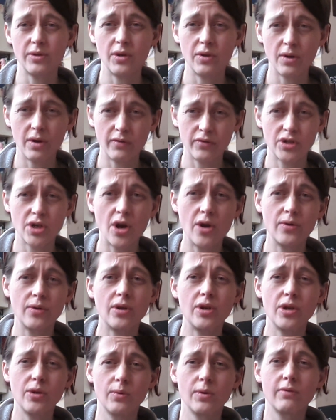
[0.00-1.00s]
You have shown
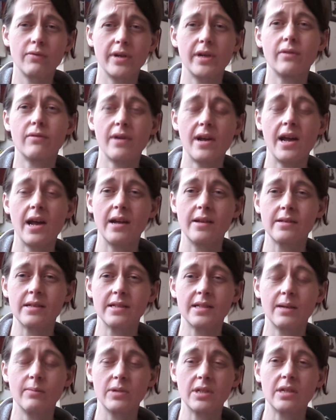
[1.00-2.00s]
that you will recreate anti
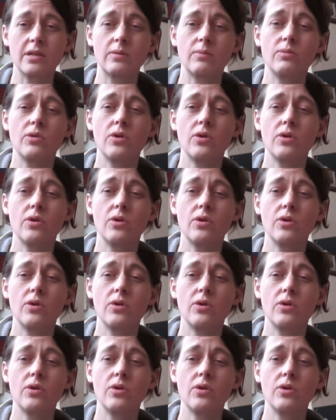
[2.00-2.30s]
Semitism.